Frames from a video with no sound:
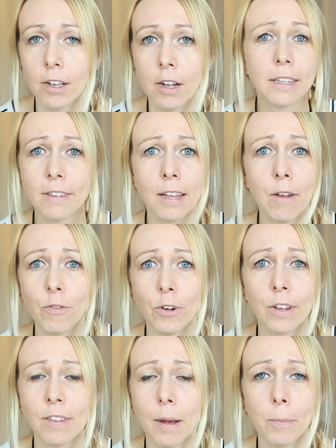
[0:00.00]
Let's say, for
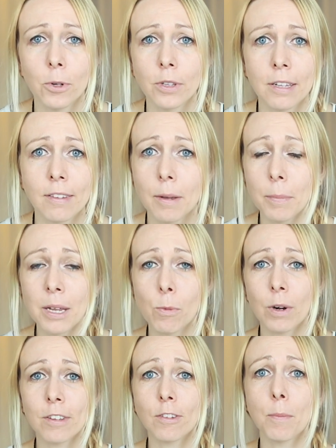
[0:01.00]
example, that somebody
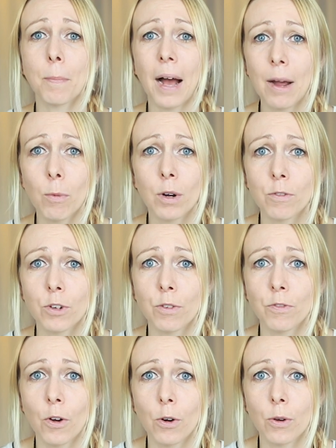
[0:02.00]
wants to buy one of your
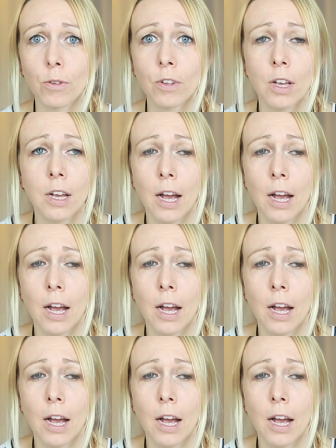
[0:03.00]
photos